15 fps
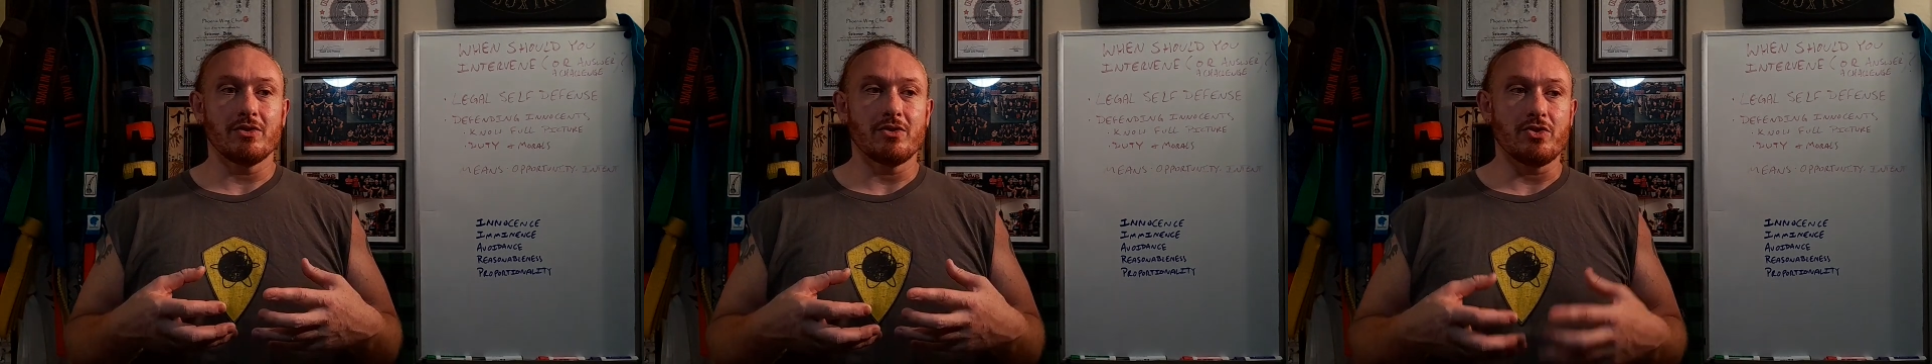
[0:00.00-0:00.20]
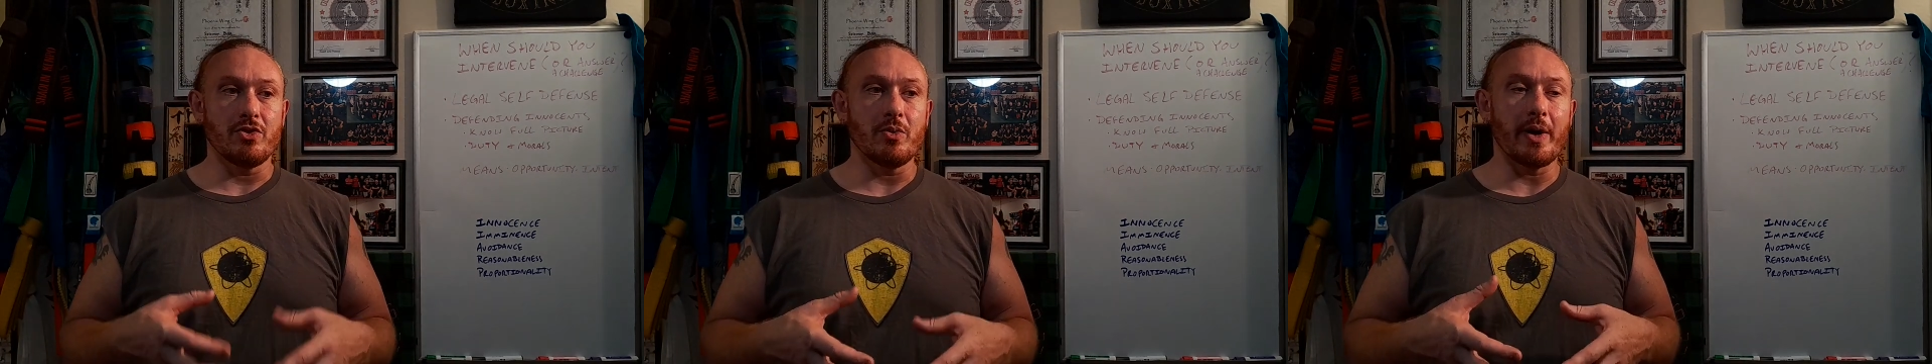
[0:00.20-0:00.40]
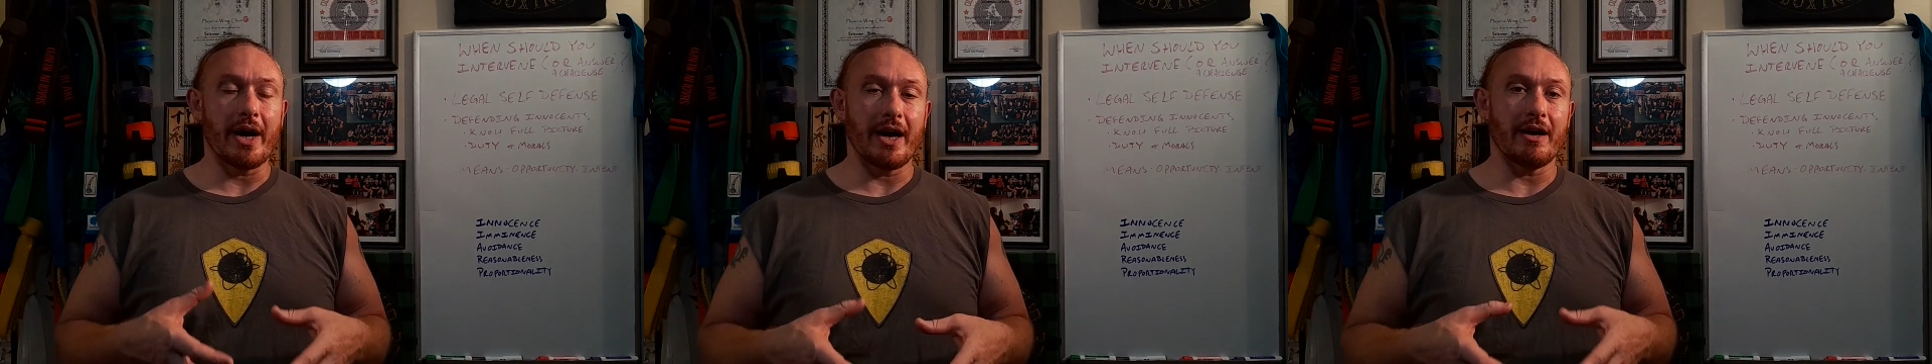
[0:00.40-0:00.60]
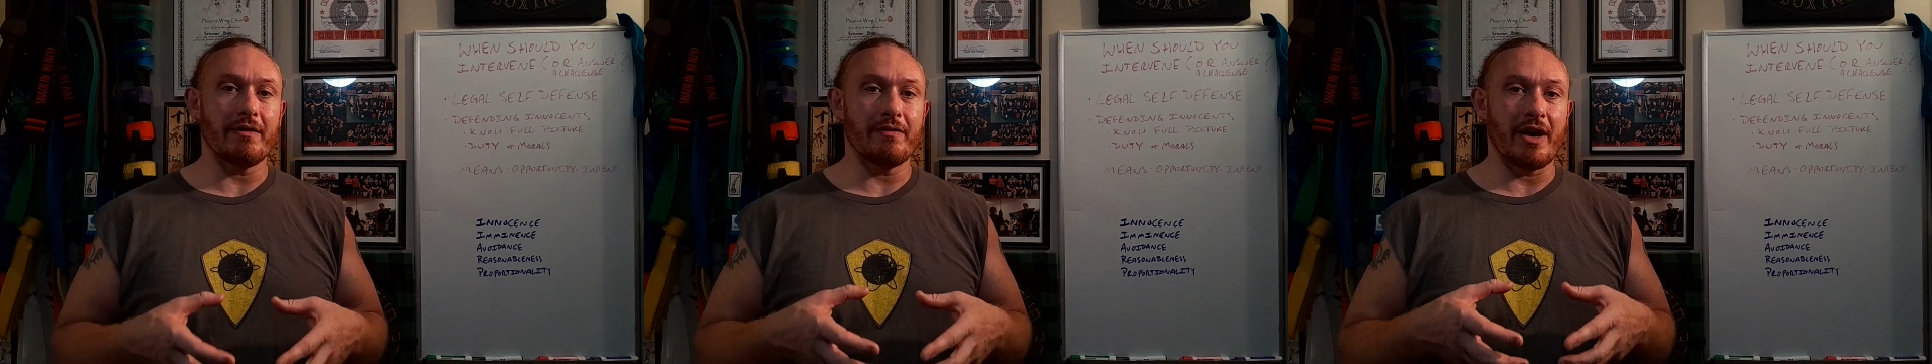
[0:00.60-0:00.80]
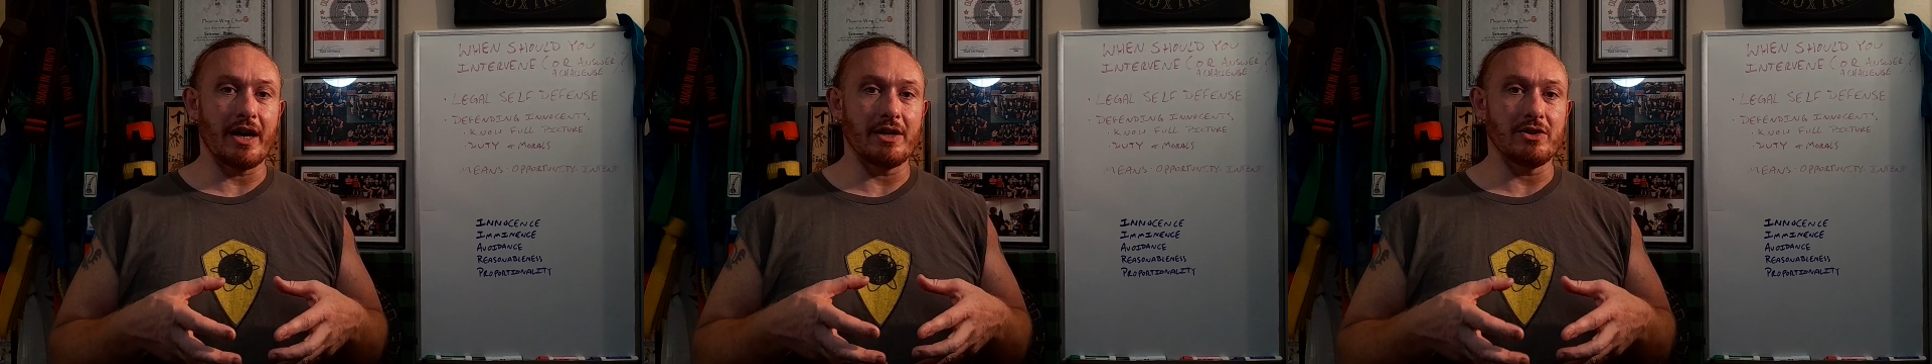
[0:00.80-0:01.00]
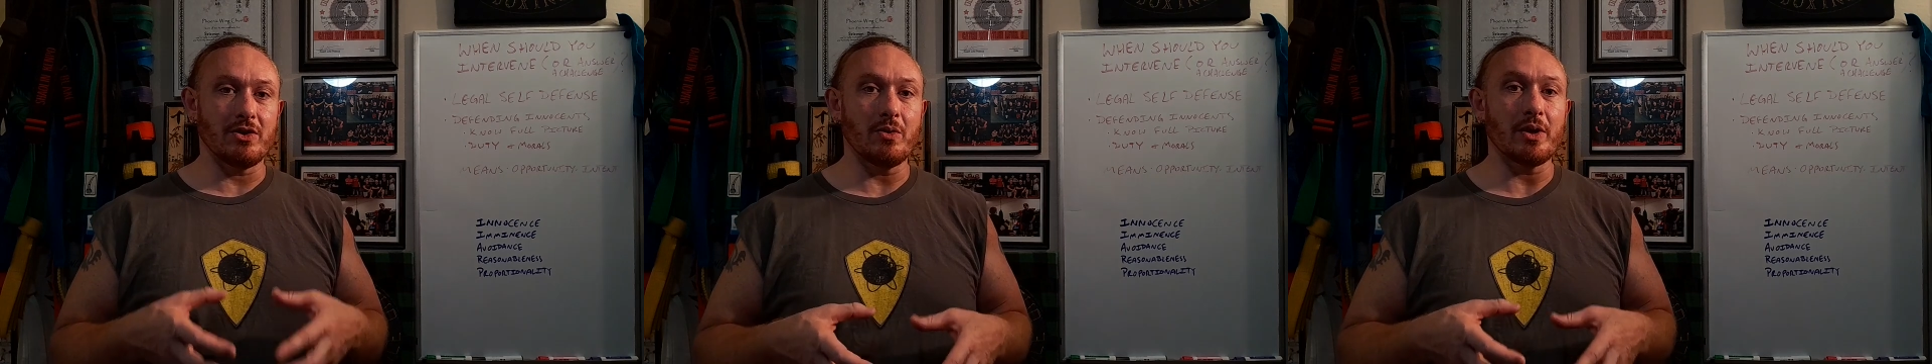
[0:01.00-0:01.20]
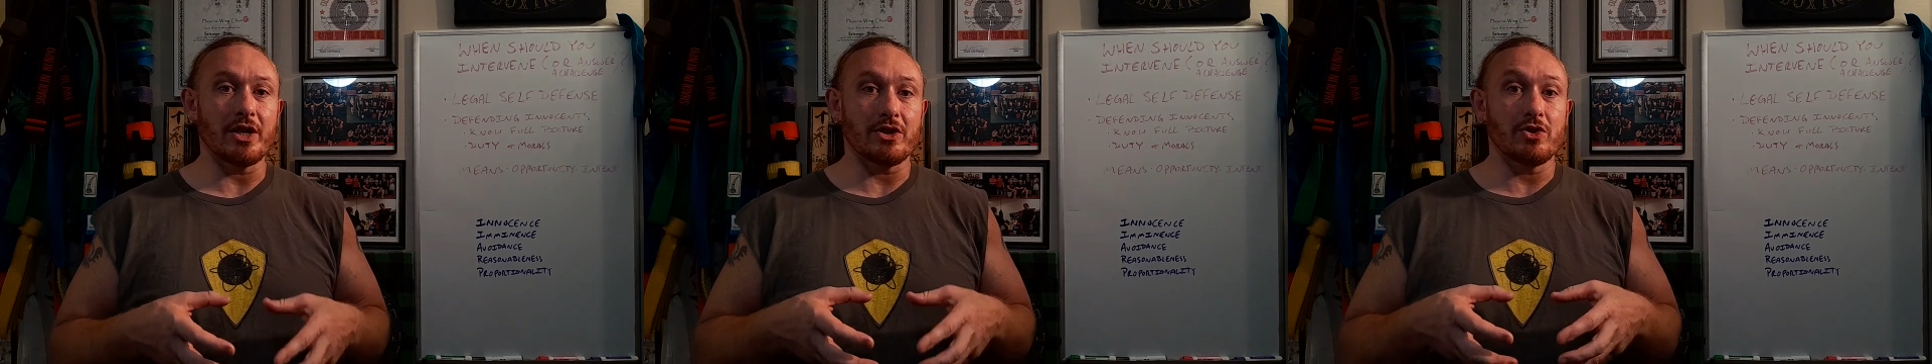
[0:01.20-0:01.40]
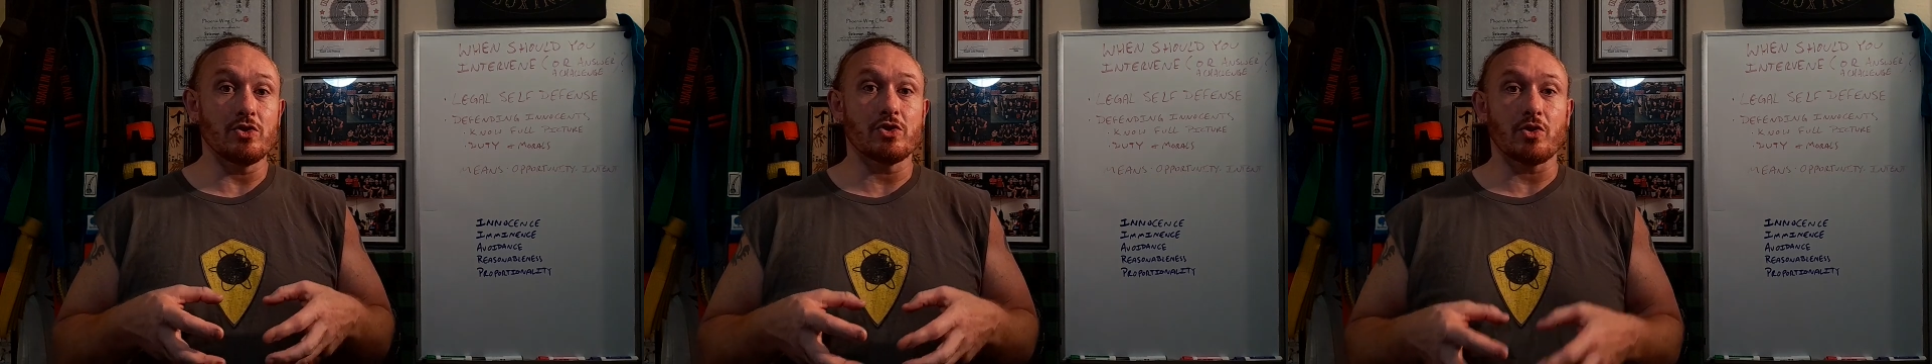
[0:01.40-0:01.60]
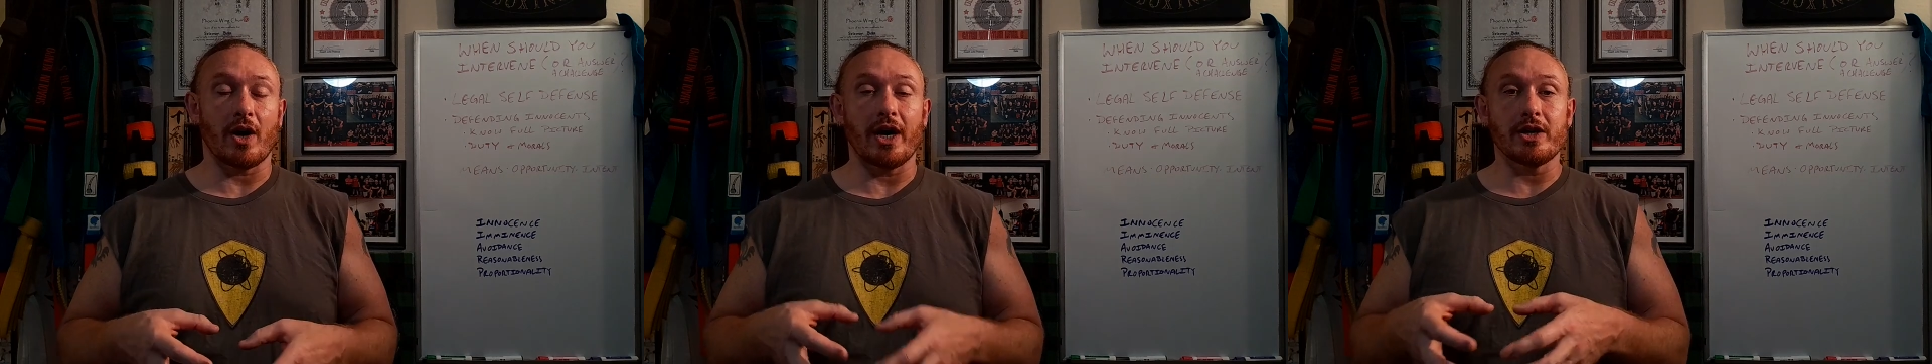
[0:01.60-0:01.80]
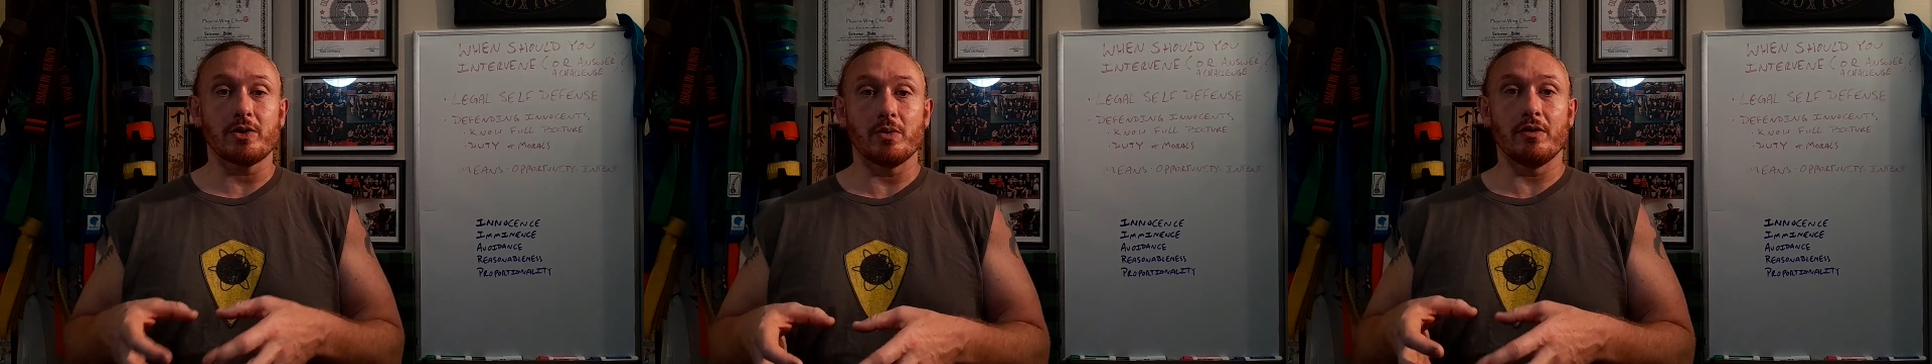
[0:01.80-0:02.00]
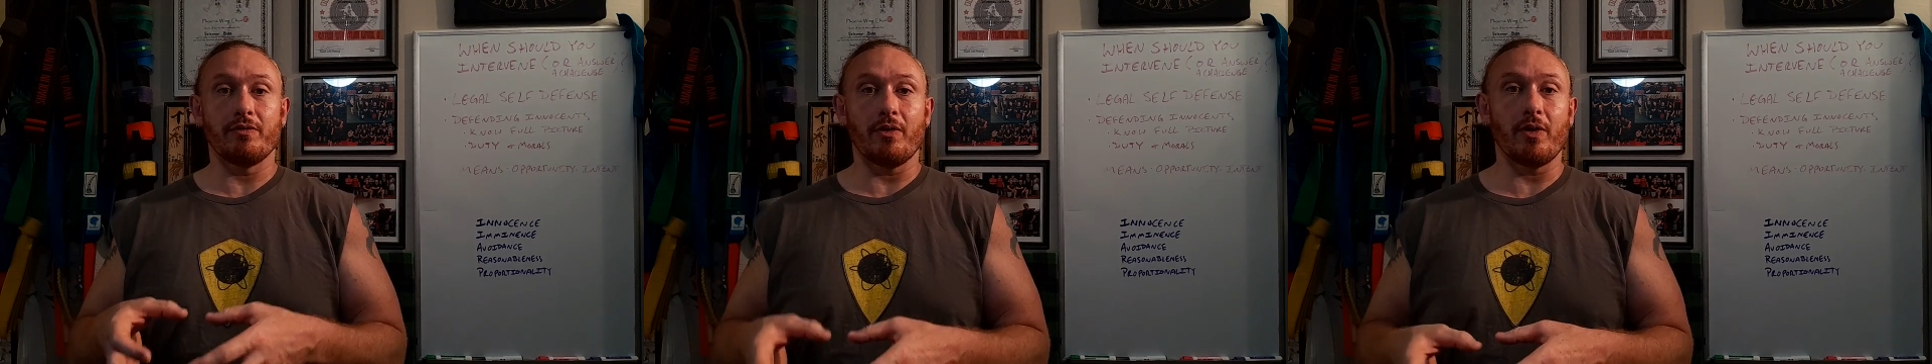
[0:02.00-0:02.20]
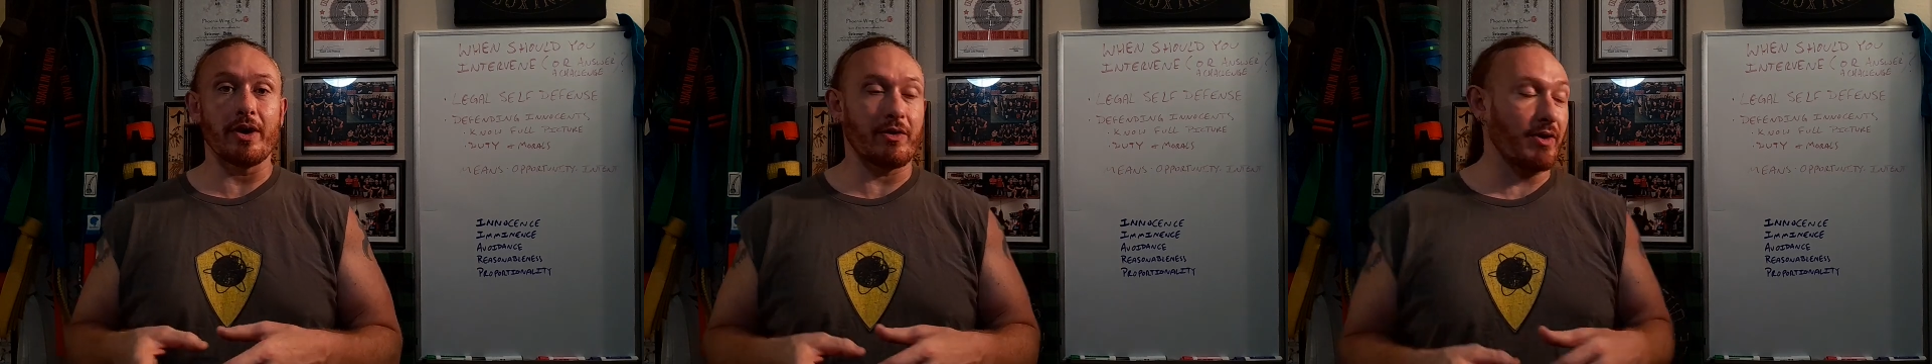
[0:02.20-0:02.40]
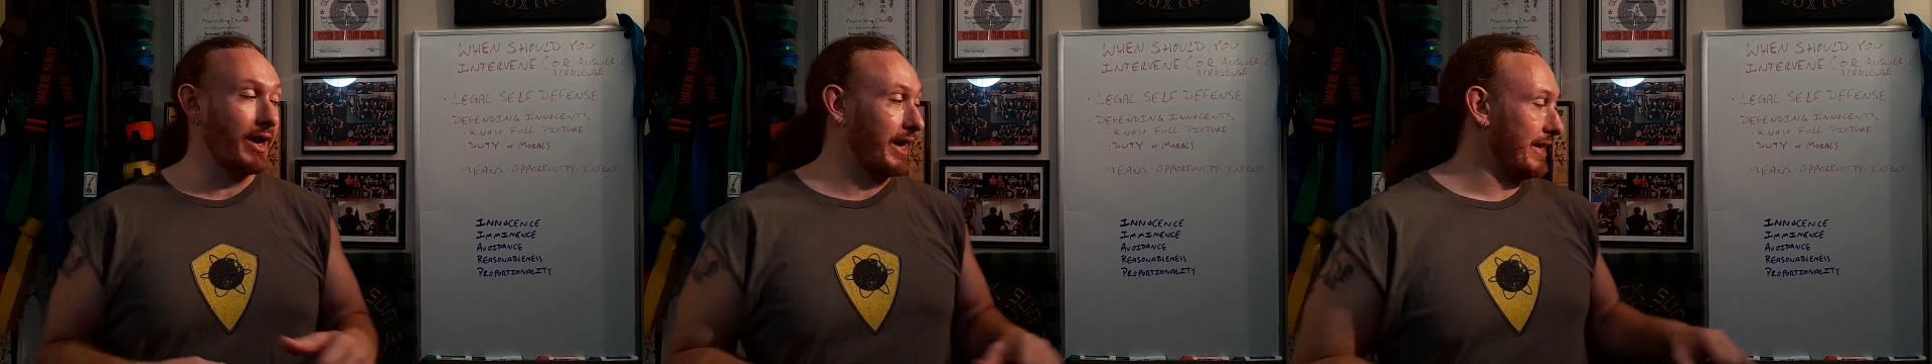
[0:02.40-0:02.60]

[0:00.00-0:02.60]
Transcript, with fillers: you have a duty to try to avoid, right?